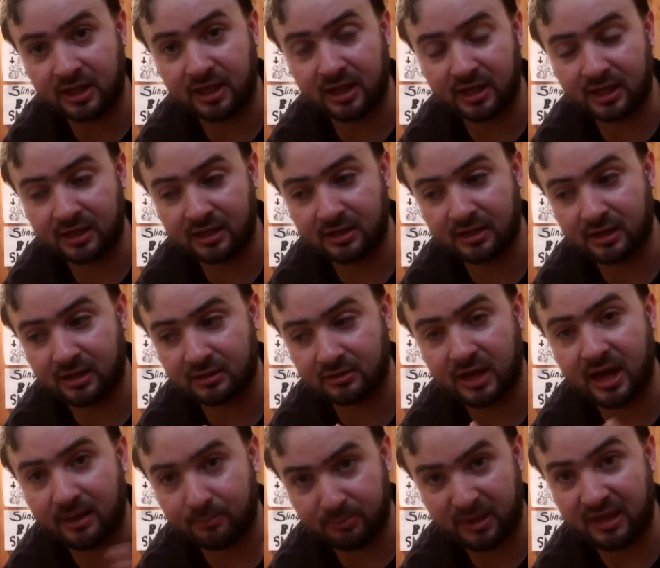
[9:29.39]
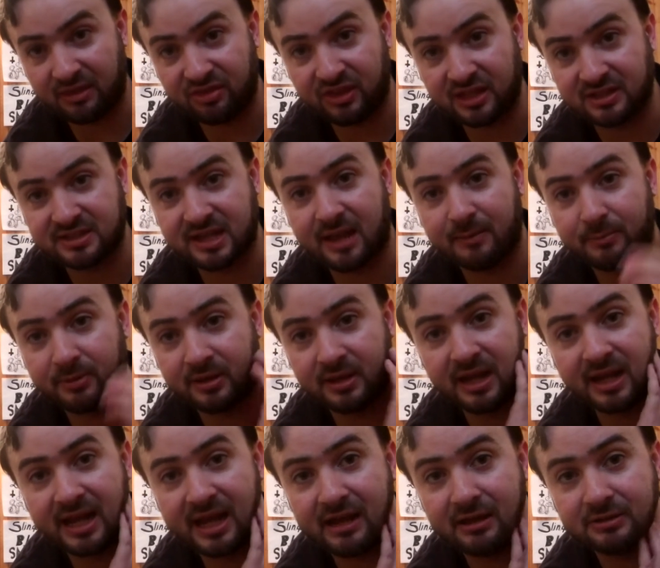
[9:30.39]
and a lot of bad things happened in
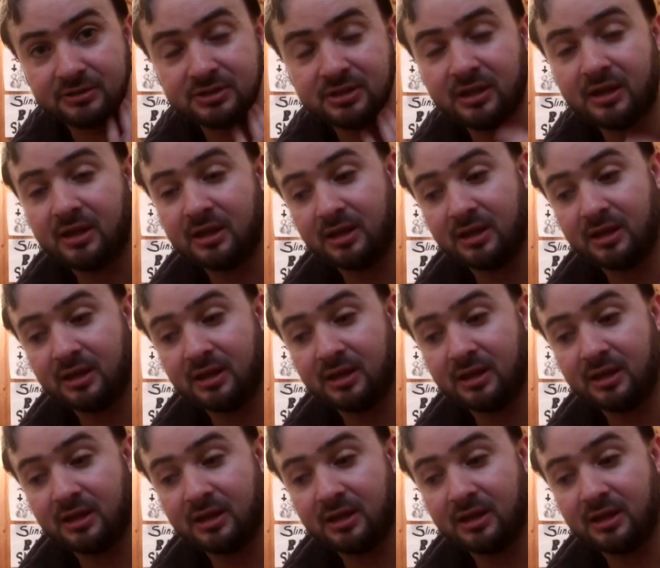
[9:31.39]
that house.